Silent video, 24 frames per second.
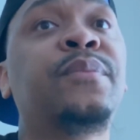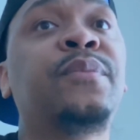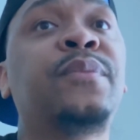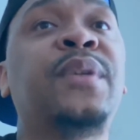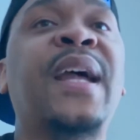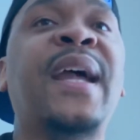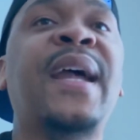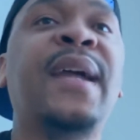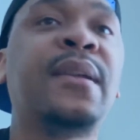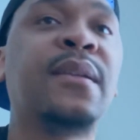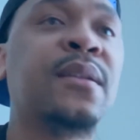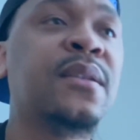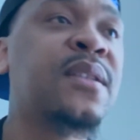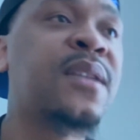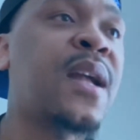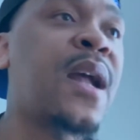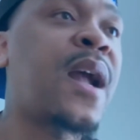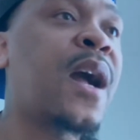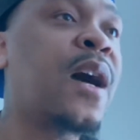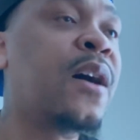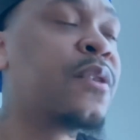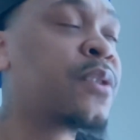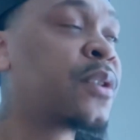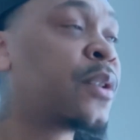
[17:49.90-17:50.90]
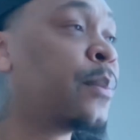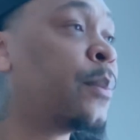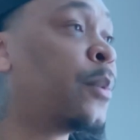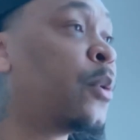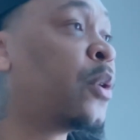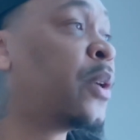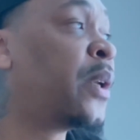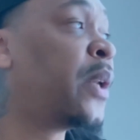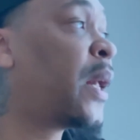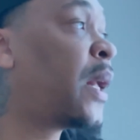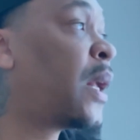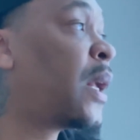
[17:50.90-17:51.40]
I had to take off some
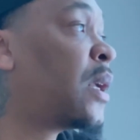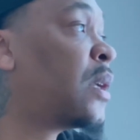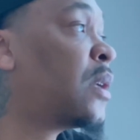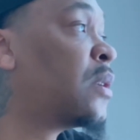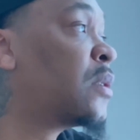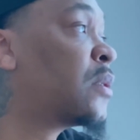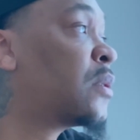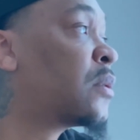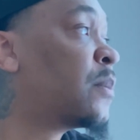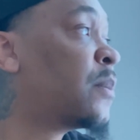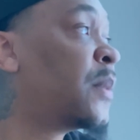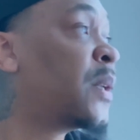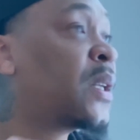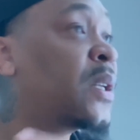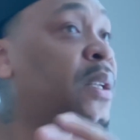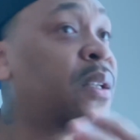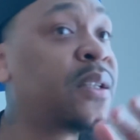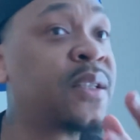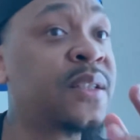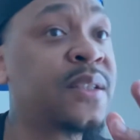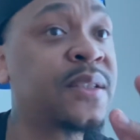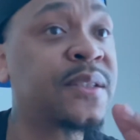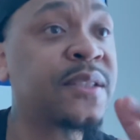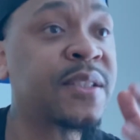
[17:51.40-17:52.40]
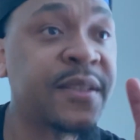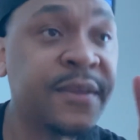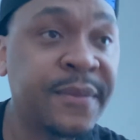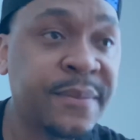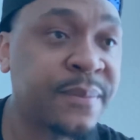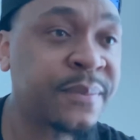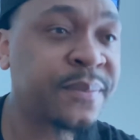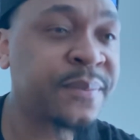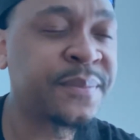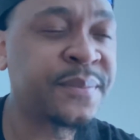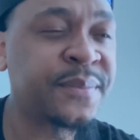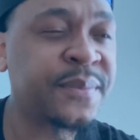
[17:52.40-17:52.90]
more days because,
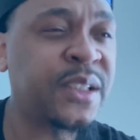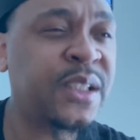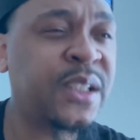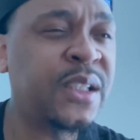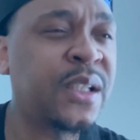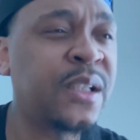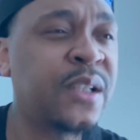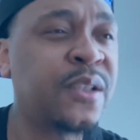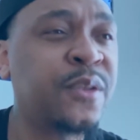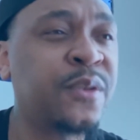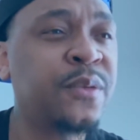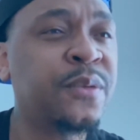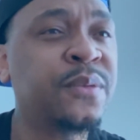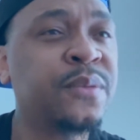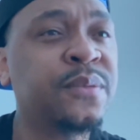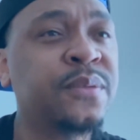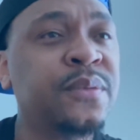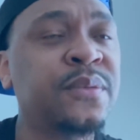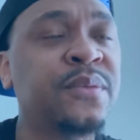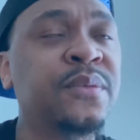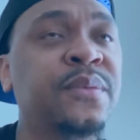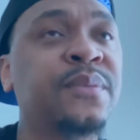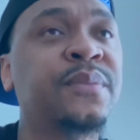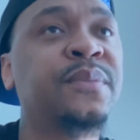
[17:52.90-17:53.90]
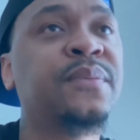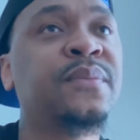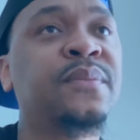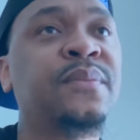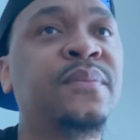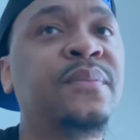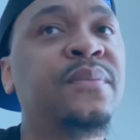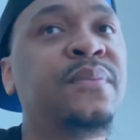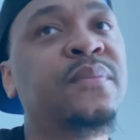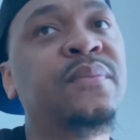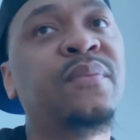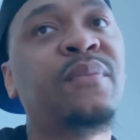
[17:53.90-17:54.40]
you know,
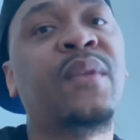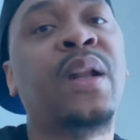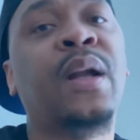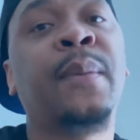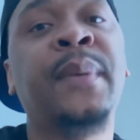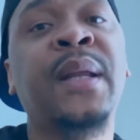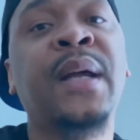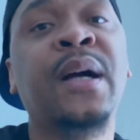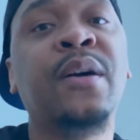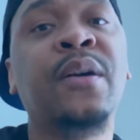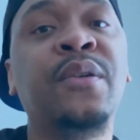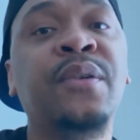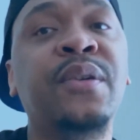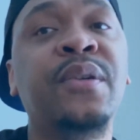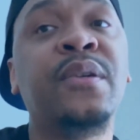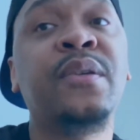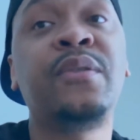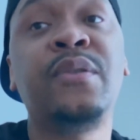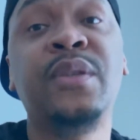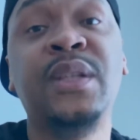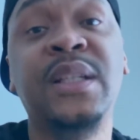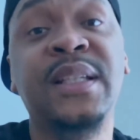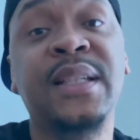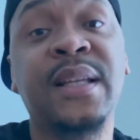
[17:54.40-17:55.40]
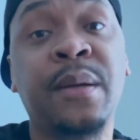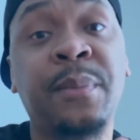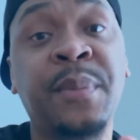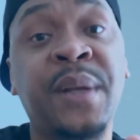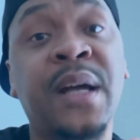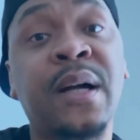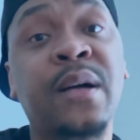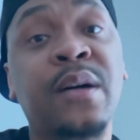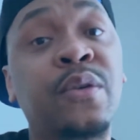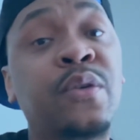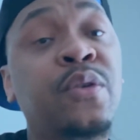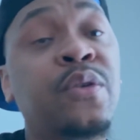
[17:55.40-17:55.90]
I'm not gonna
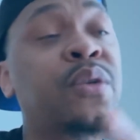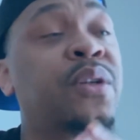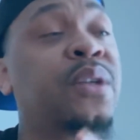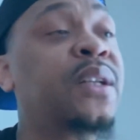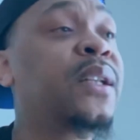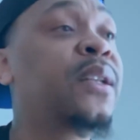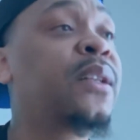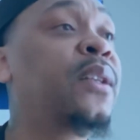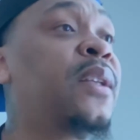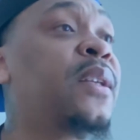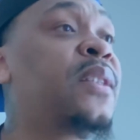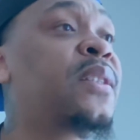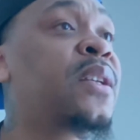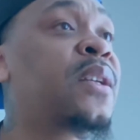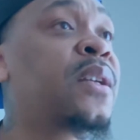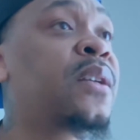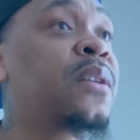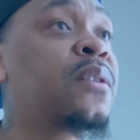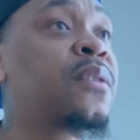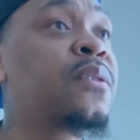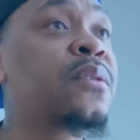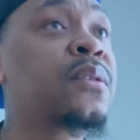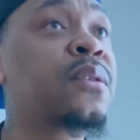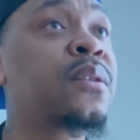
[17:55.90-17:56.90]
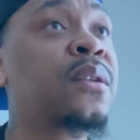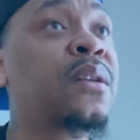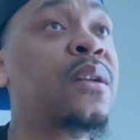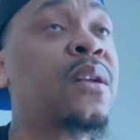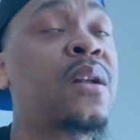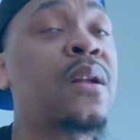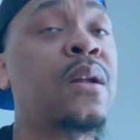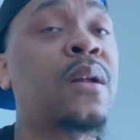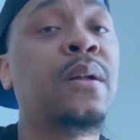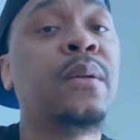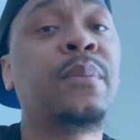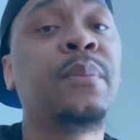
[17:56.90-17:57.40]
go into details,
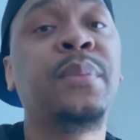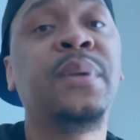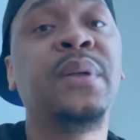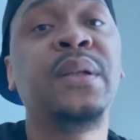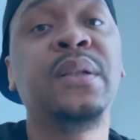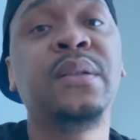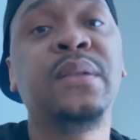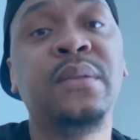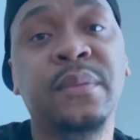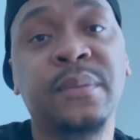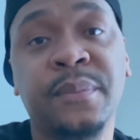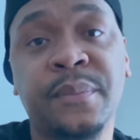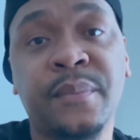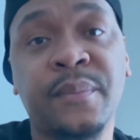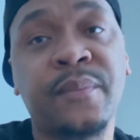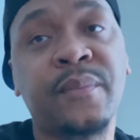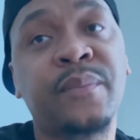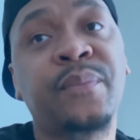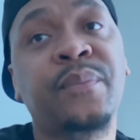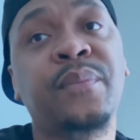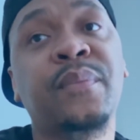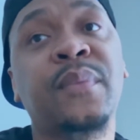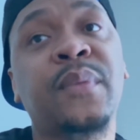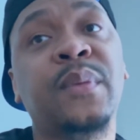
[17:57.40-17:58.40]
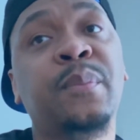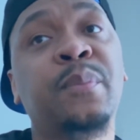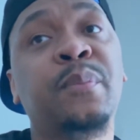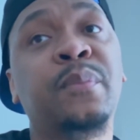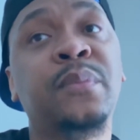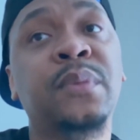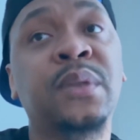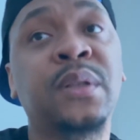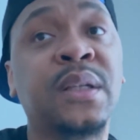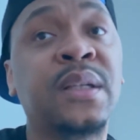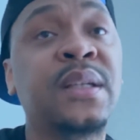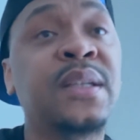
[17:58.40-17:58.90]
but
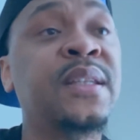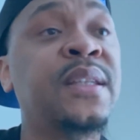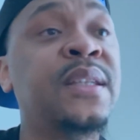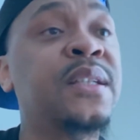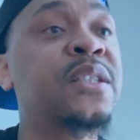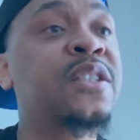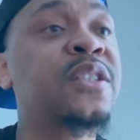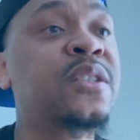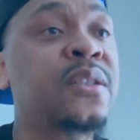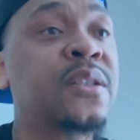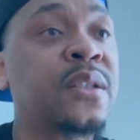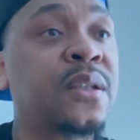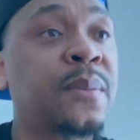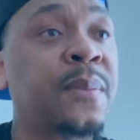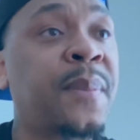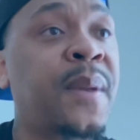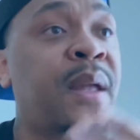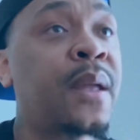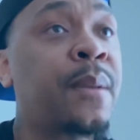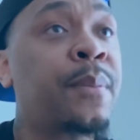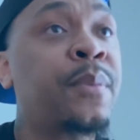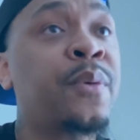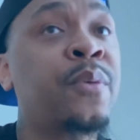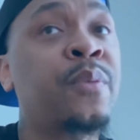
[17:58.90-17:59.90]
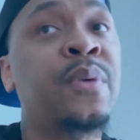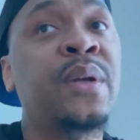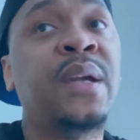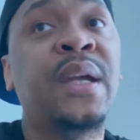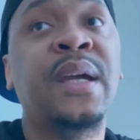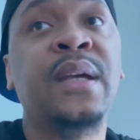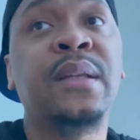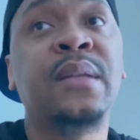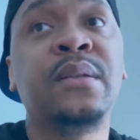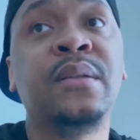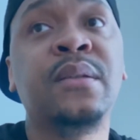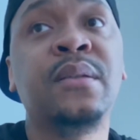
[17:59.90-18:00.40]
the condition of the baby, we
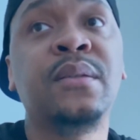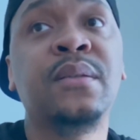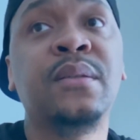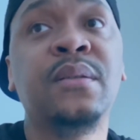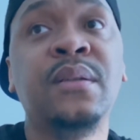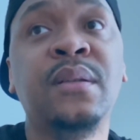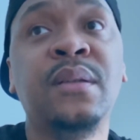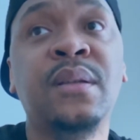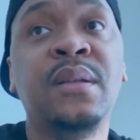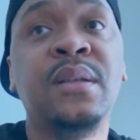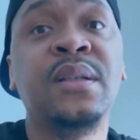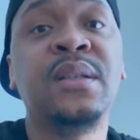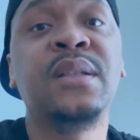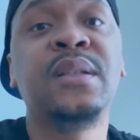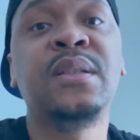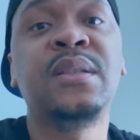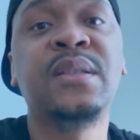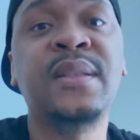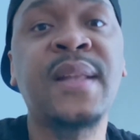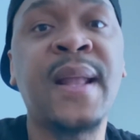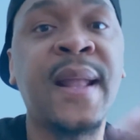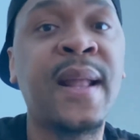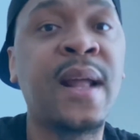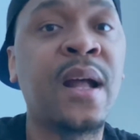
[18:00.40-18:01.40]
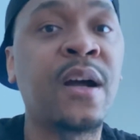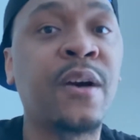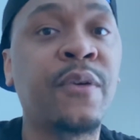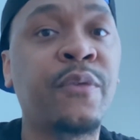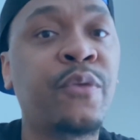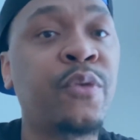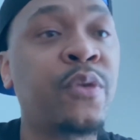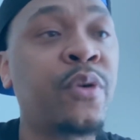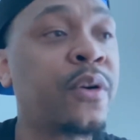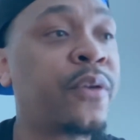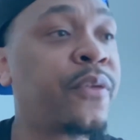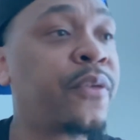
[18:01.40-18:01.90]
had to stay out
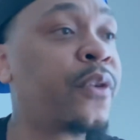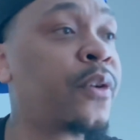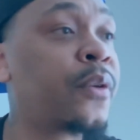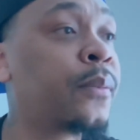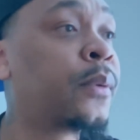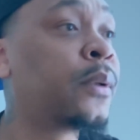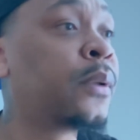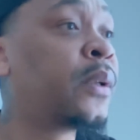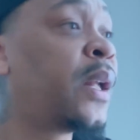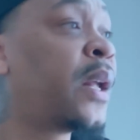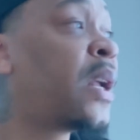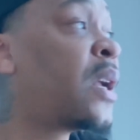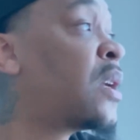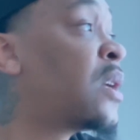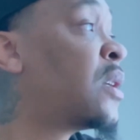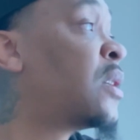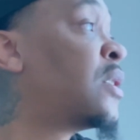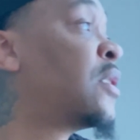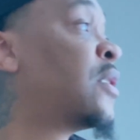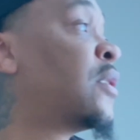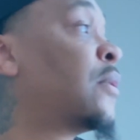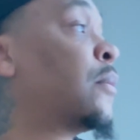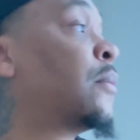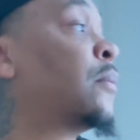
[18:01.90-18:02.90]
for a few more days.